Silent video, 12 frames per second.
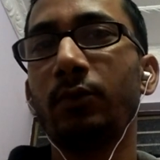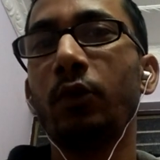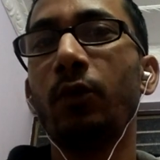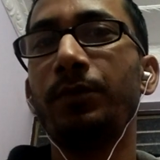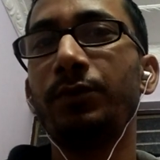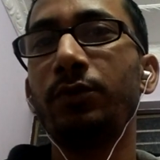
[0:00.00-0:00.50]

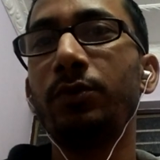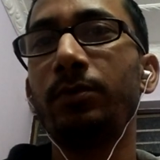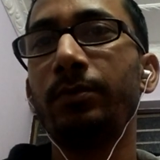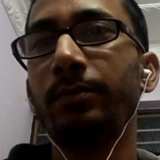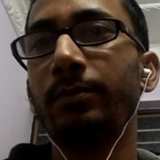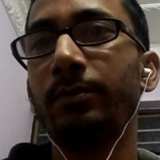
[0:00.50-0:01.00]
Hope so.
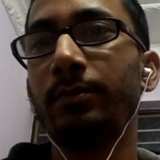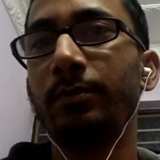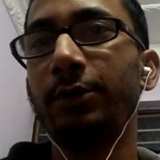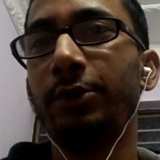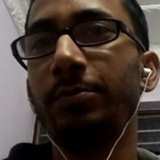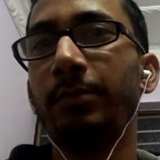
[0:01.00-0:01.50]

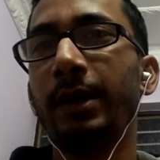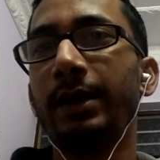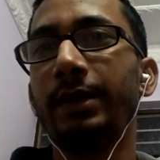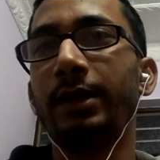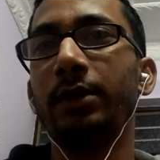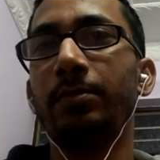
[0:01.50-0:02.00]
it
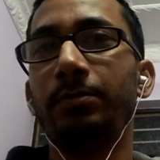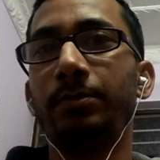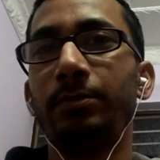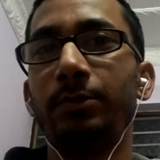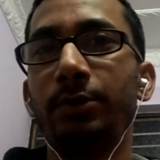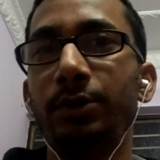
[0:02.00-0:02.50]
might help
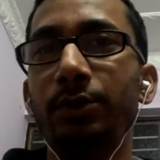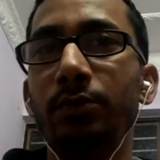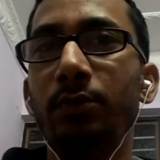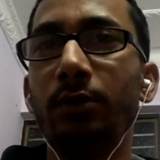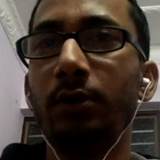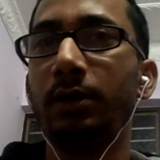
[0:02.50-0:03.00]
you
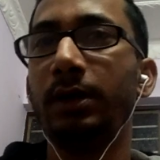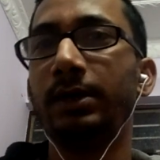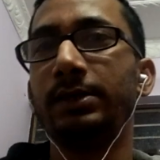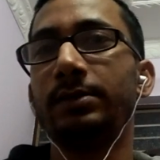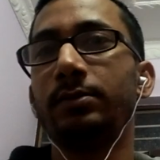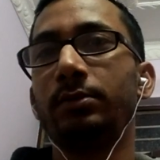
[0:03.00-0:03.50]
all
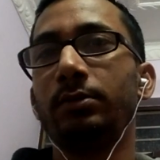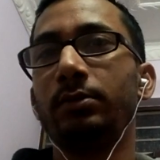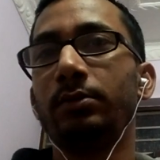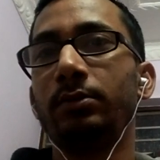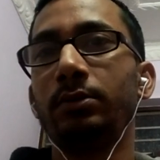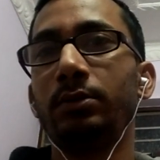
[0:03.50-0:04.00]
guys
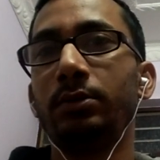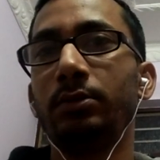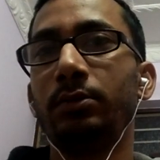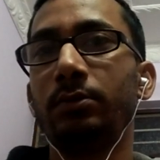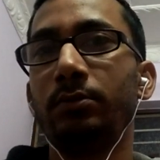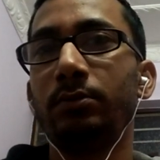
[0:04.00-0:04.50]

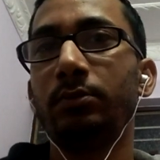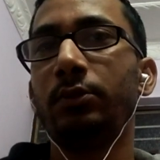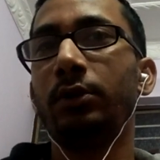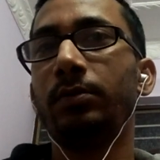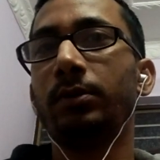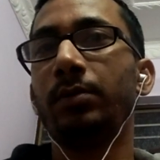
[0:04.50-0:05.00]

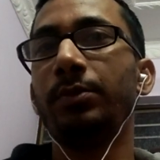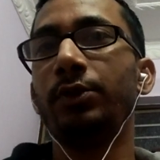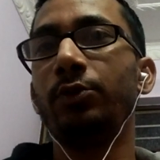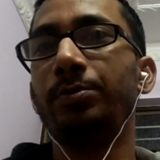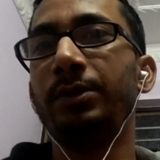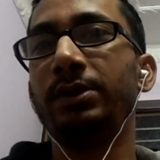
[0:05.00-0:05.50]
for upcoming
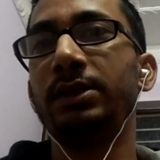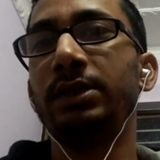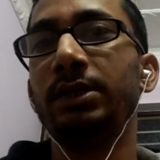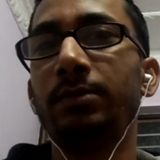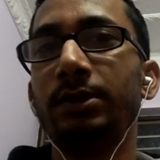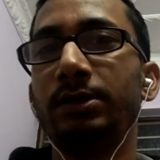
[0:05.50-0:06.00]
UPSC
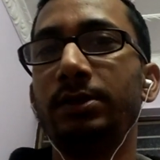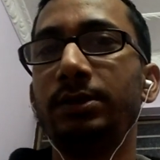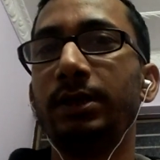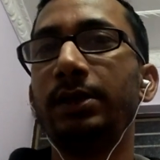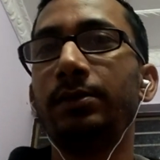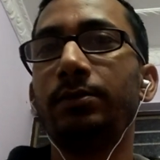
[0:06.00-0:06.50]
examinations,
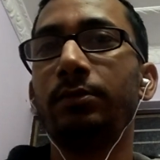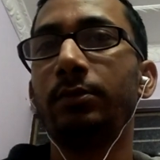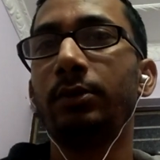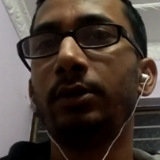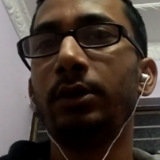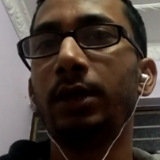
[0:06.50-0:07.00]
right?
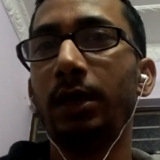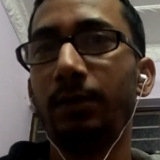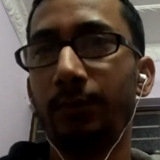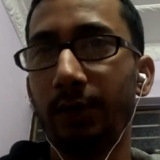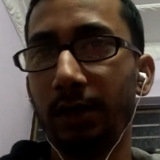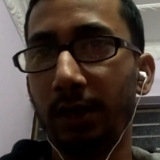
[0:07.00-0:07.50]

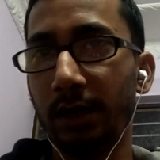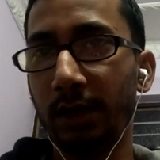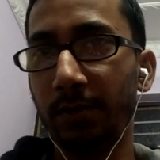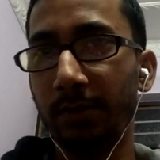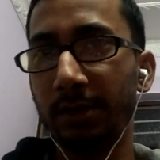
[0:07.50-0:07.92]
And regarding